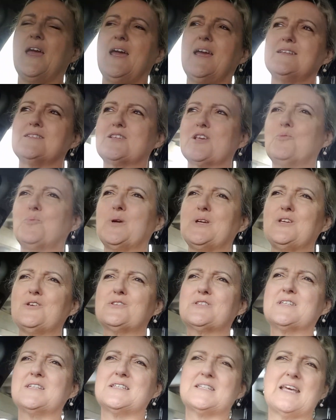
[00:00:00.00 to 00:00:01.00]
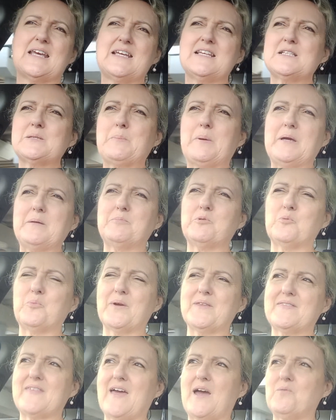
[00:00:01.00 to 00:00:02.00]
And so we used to tease people
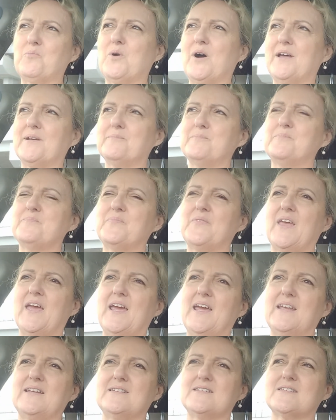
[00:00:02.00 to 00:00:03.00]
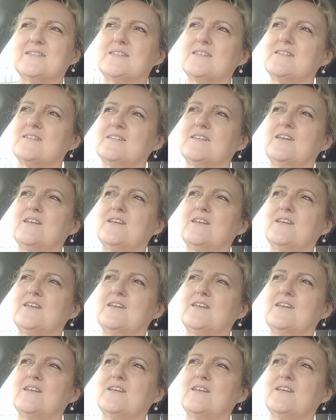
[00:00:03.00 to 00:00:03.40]
with that one, and,